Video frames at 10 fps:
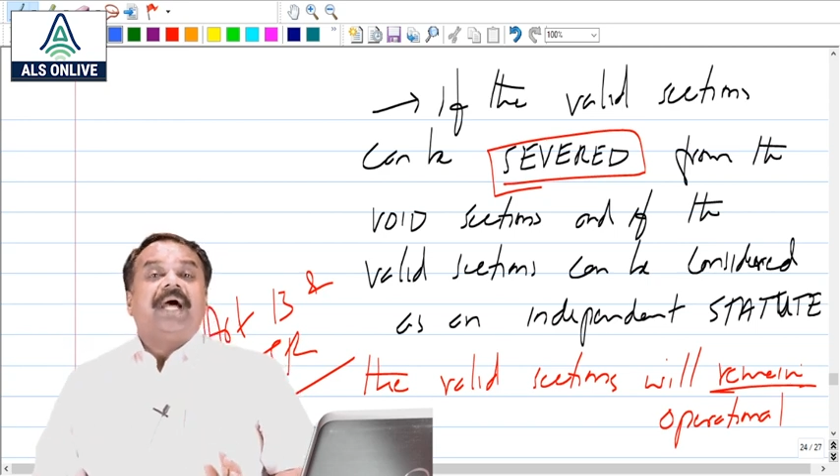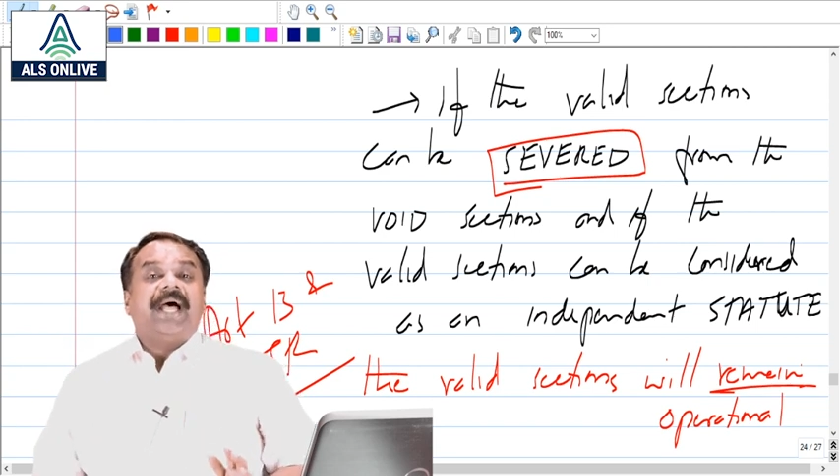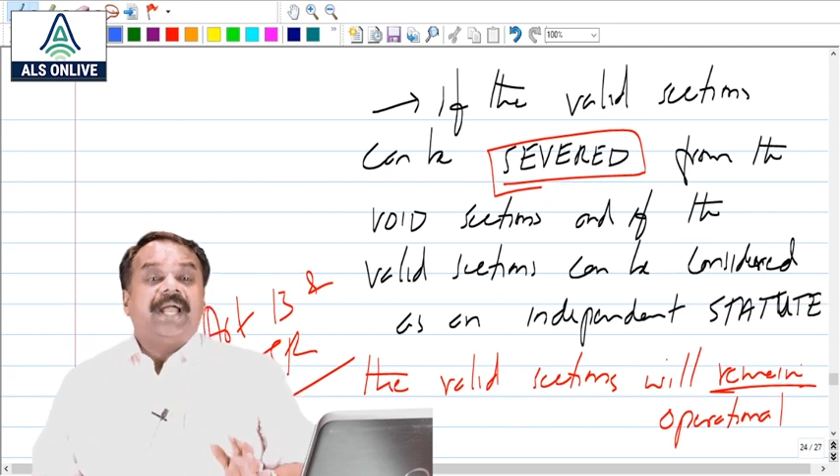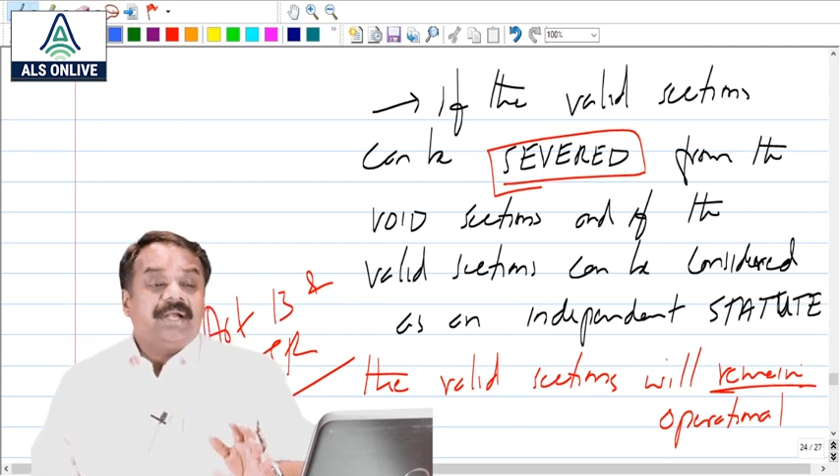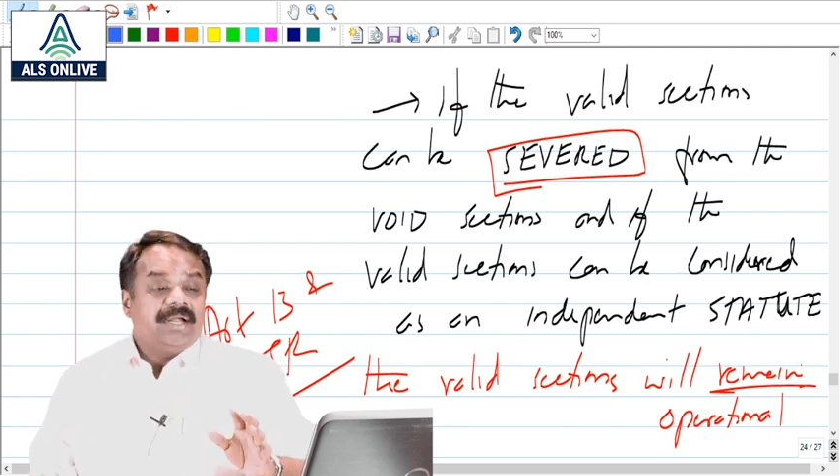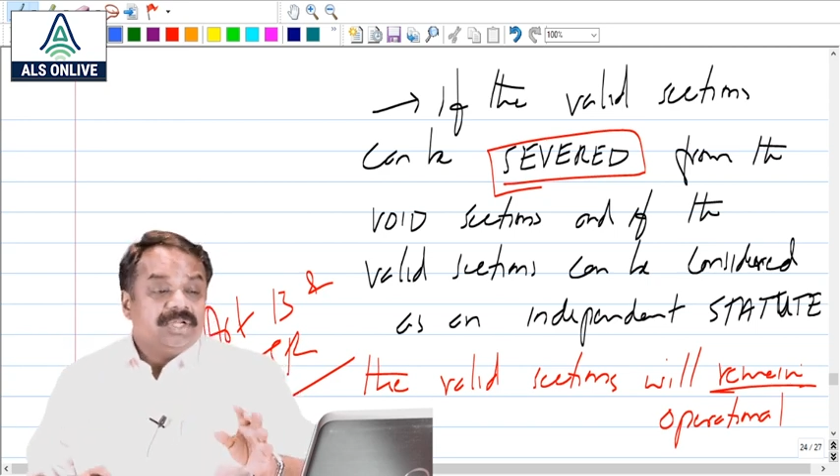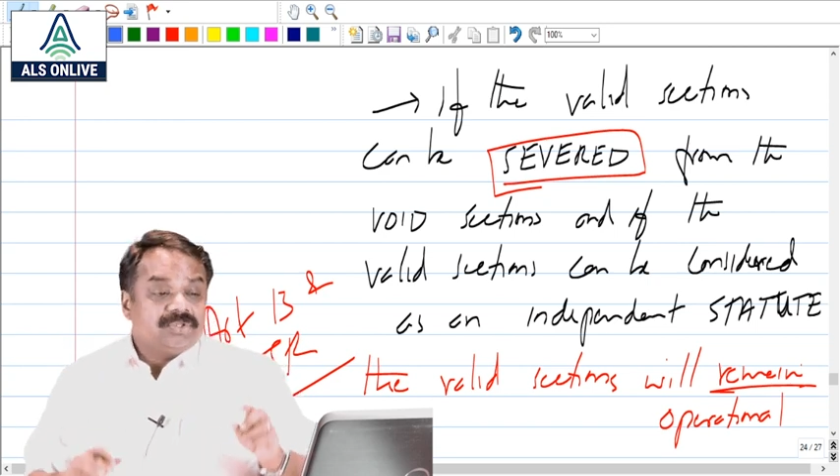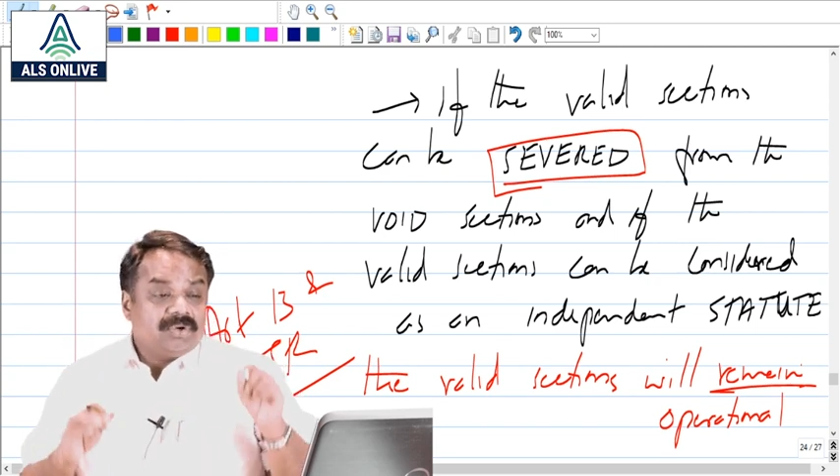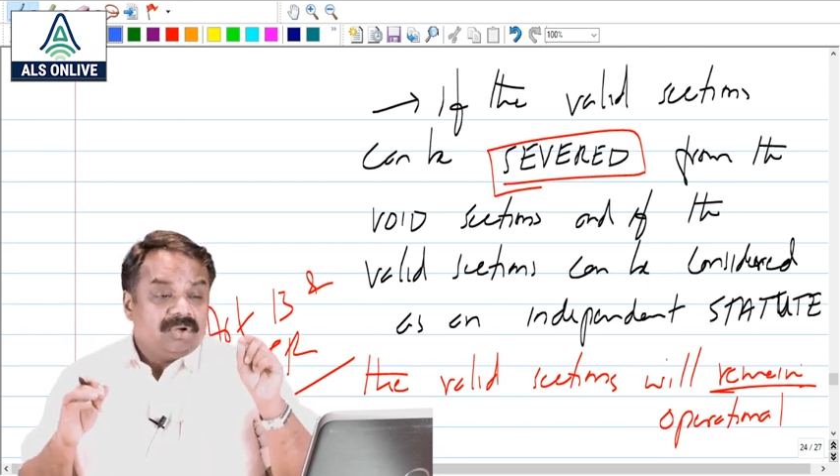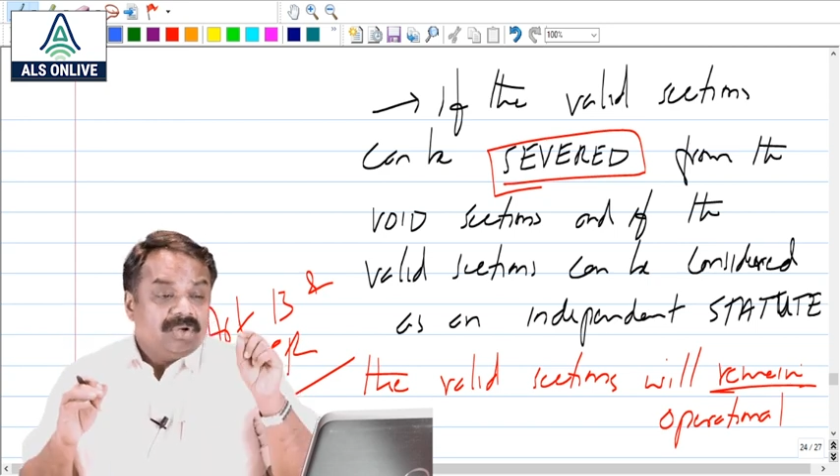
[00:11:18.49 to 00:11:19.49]
and
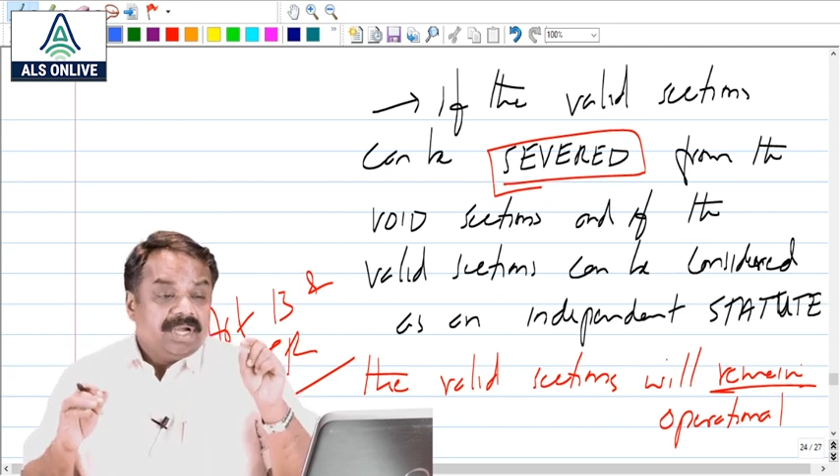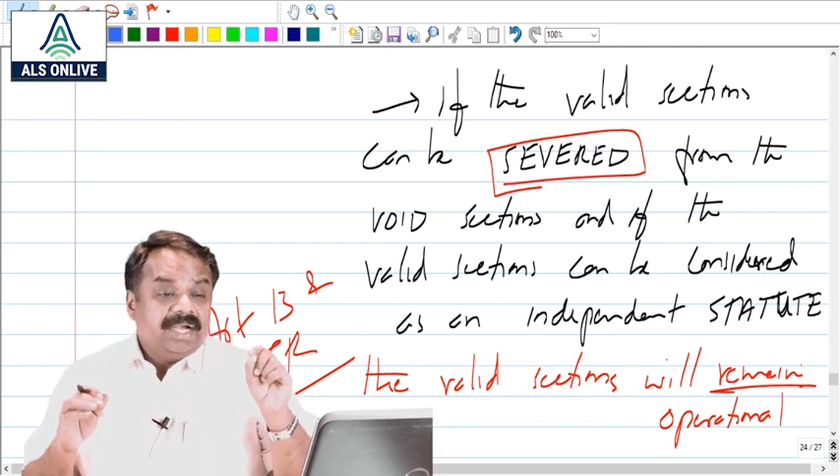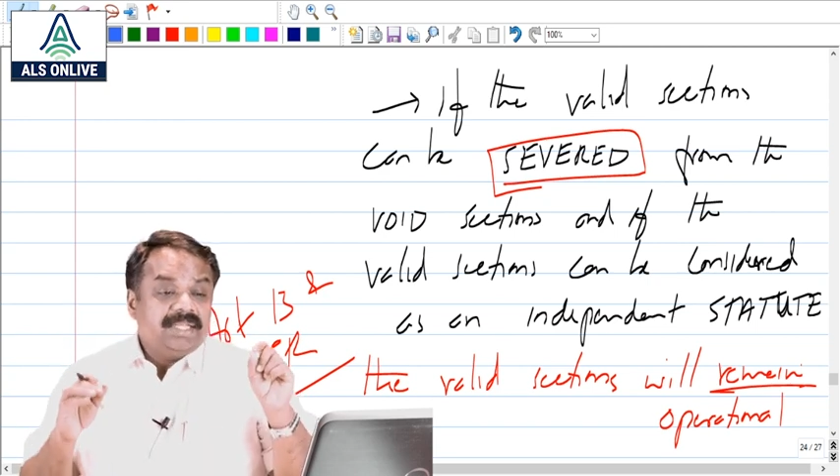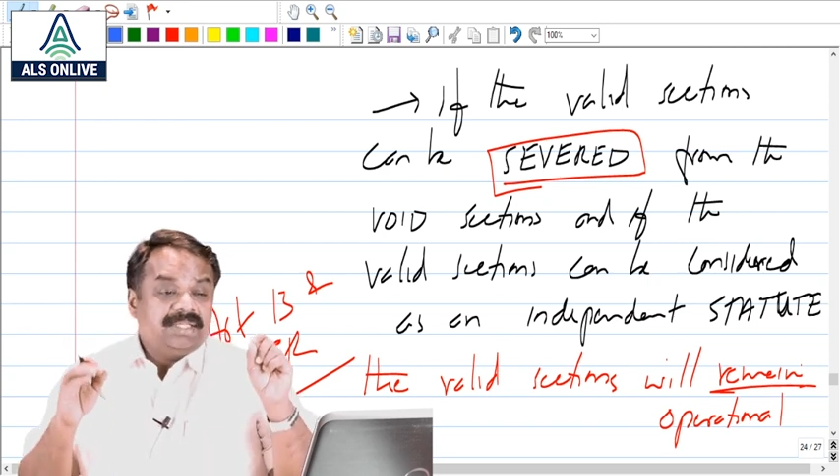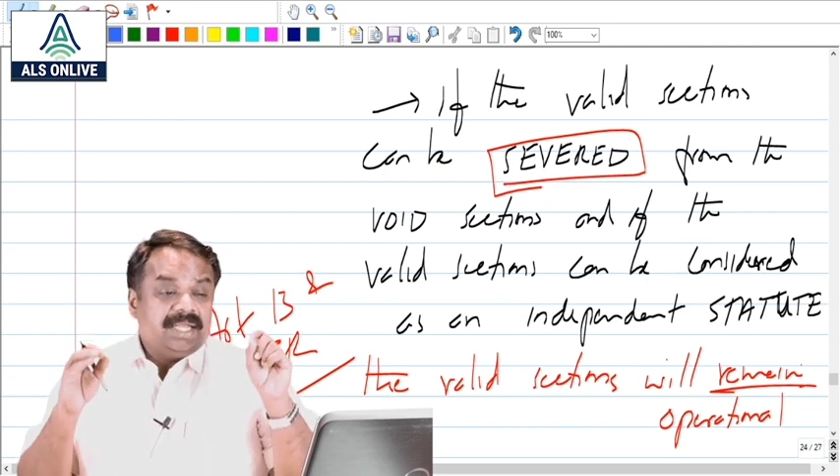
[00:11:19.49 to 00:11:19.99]
so it is